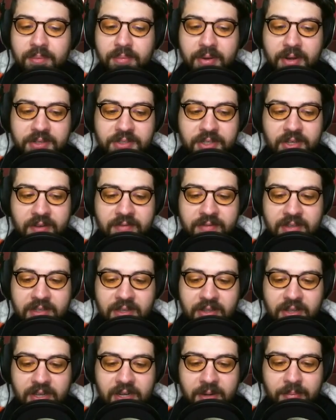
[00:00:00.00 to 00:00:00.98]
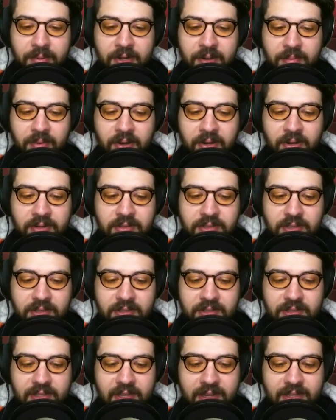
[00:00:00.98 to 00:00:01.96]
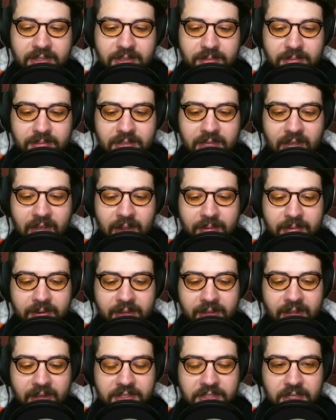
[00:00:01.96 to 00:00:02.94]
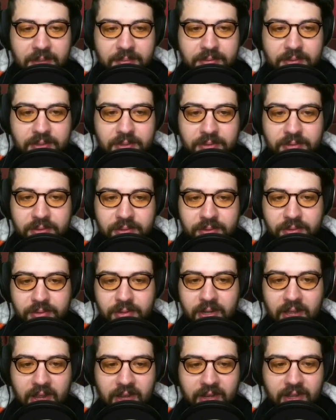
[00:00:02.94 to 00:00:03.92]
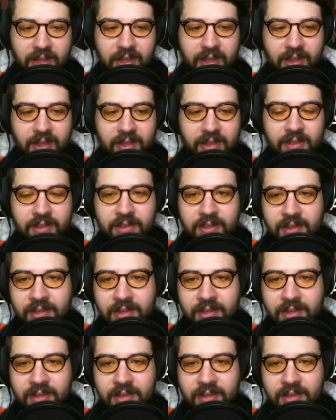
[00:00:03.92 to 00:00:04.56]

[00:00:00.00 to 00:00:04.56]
But I should have this cleaned up by tomorrow, so let's take some time to catch up soon, ooh la la.